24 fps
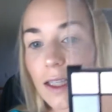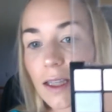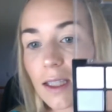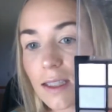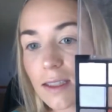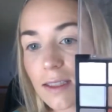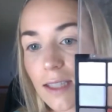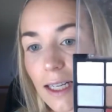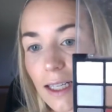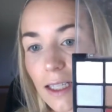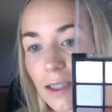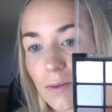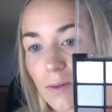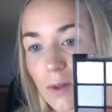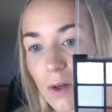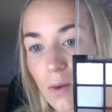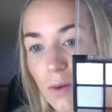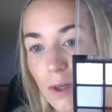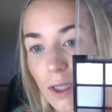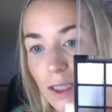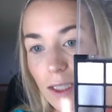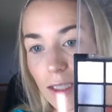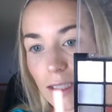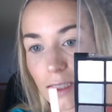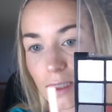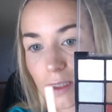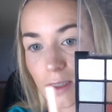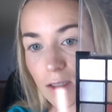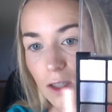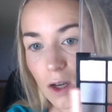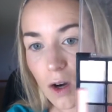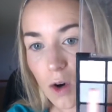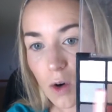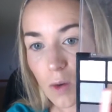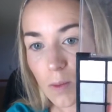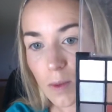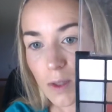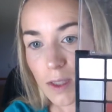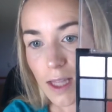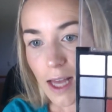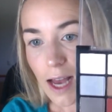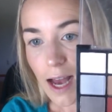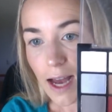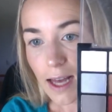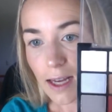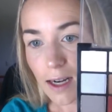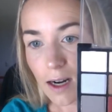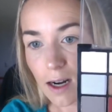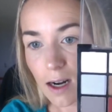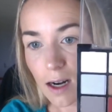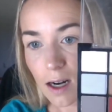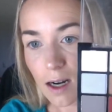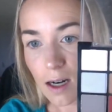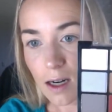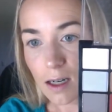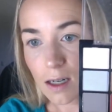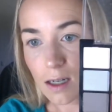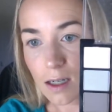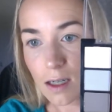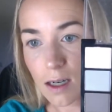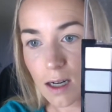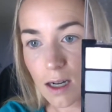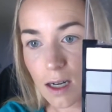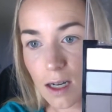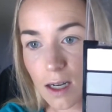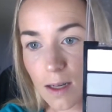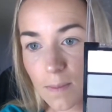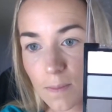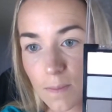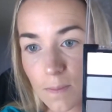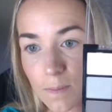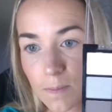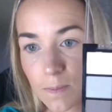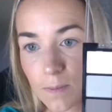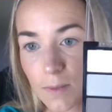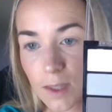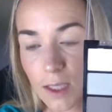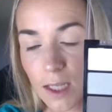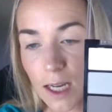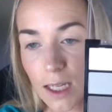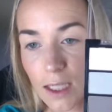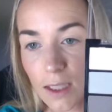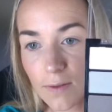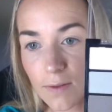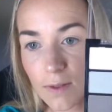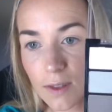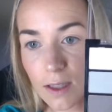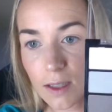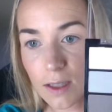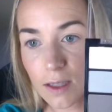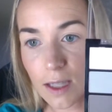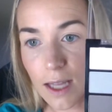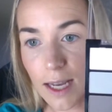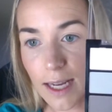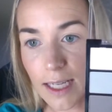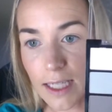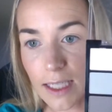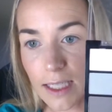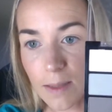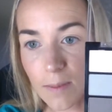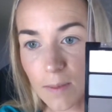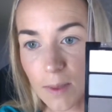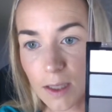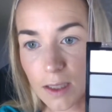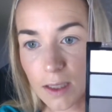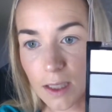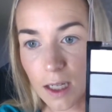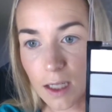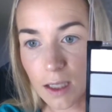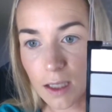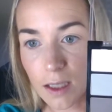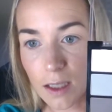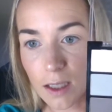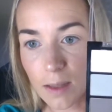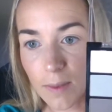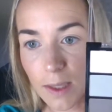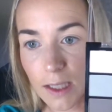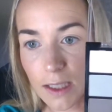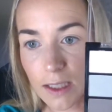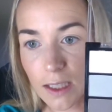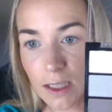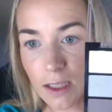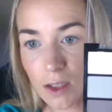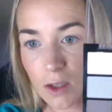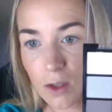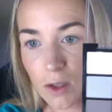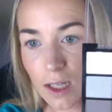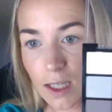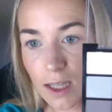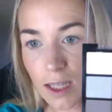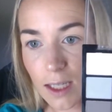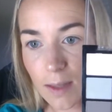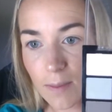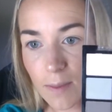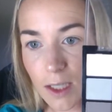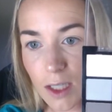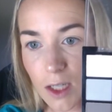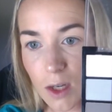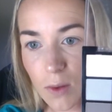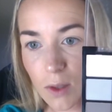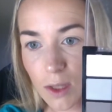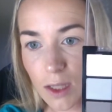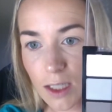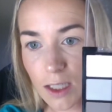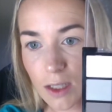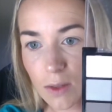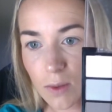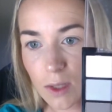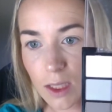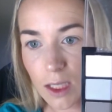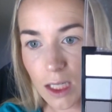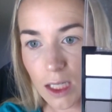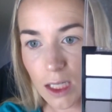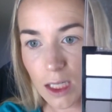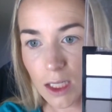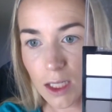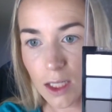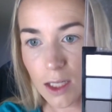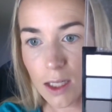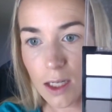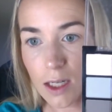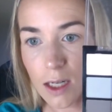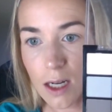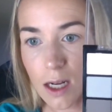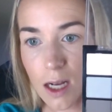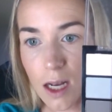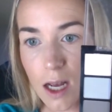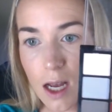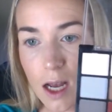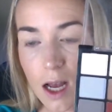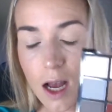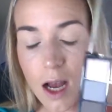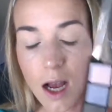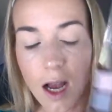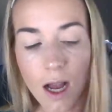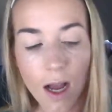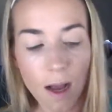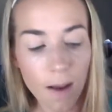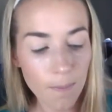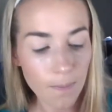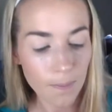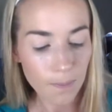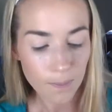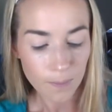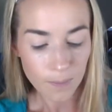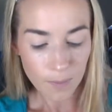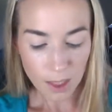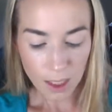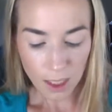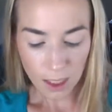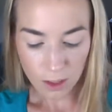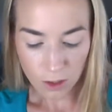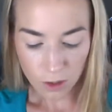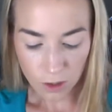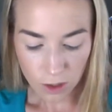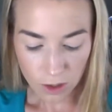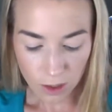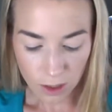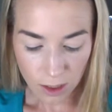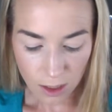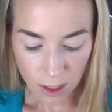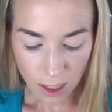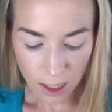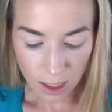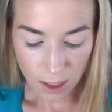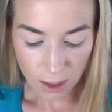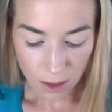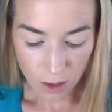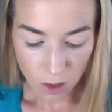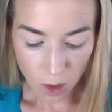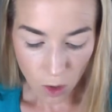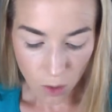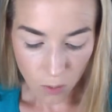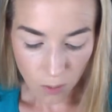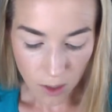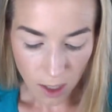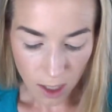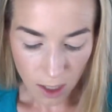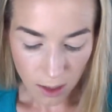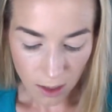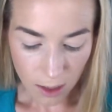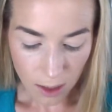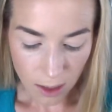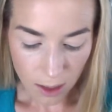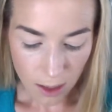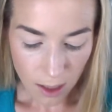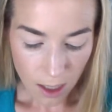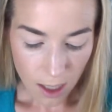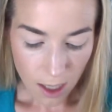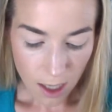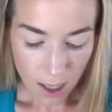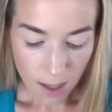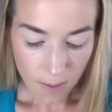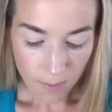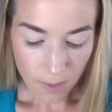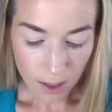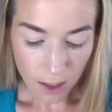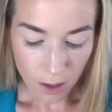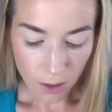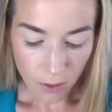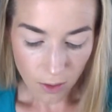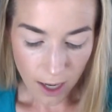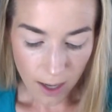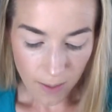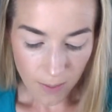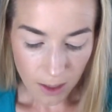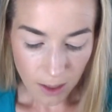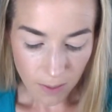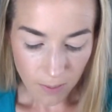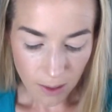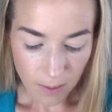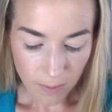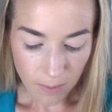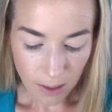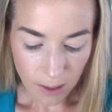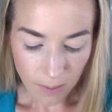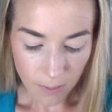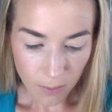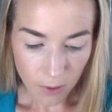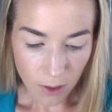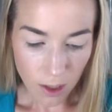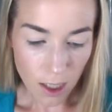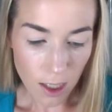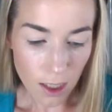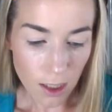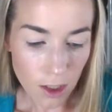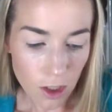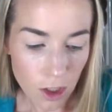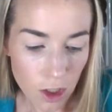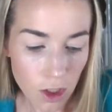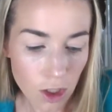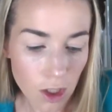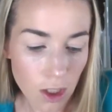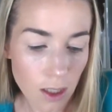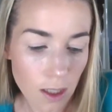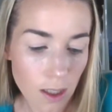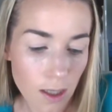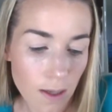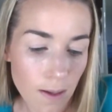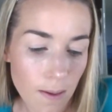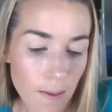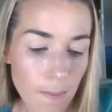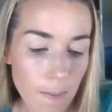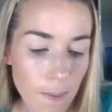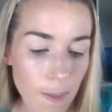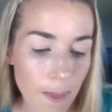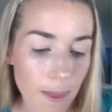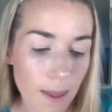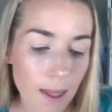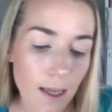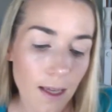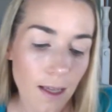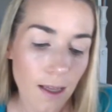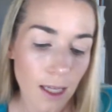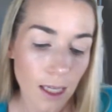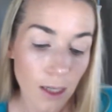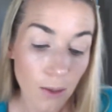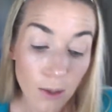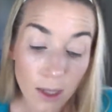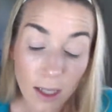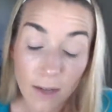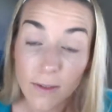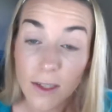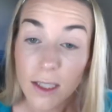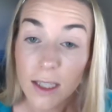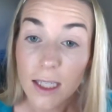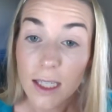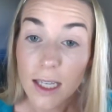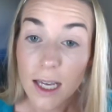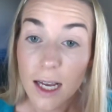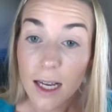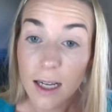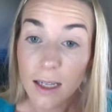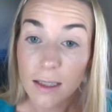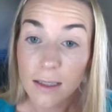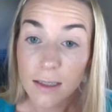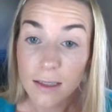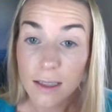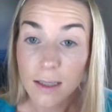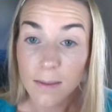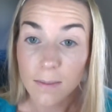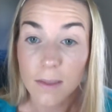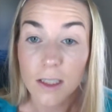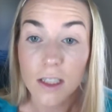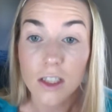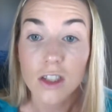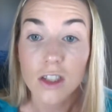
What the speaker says: the second row, one of these taupes that are kind of light but darker than my skin tone. I think I'm going to go with this one here. It's just a nice taupe color. I'm going to grab some on my brush, like with everything else. I'm going